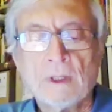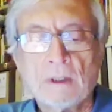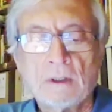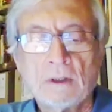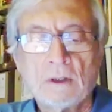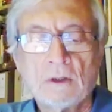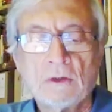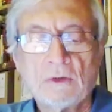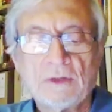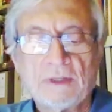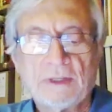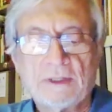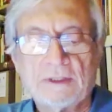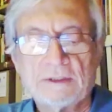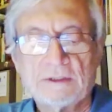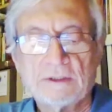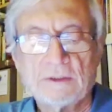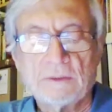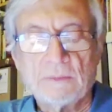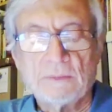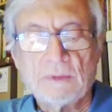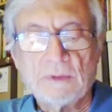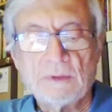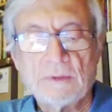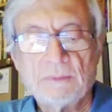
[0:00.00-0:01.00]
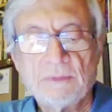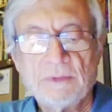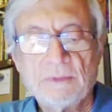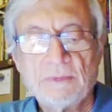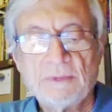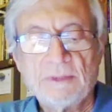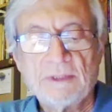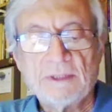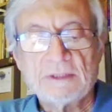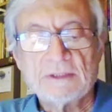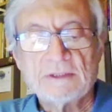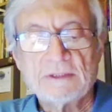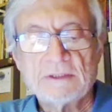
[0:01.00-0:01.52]
Okay, so people
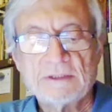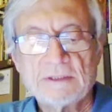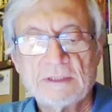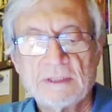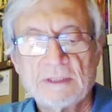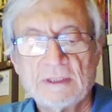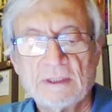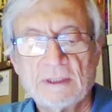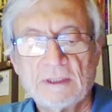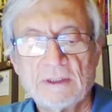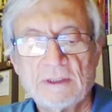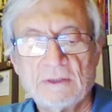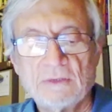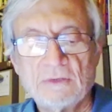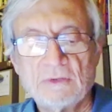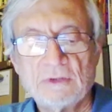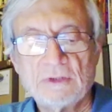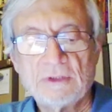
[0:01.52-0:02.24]
are actually saying I don't